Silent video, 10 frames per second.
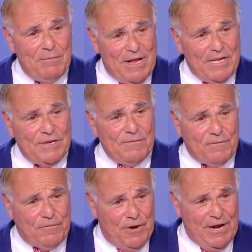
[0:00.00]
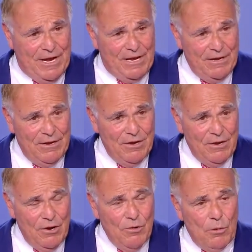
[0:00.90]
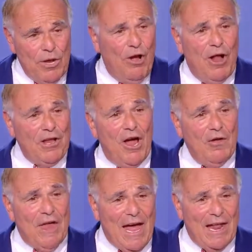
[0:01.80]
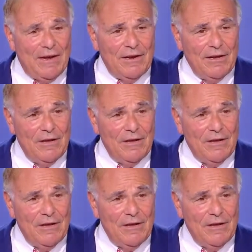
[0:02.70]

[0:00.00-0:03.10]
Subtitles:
isn't free." We all know that.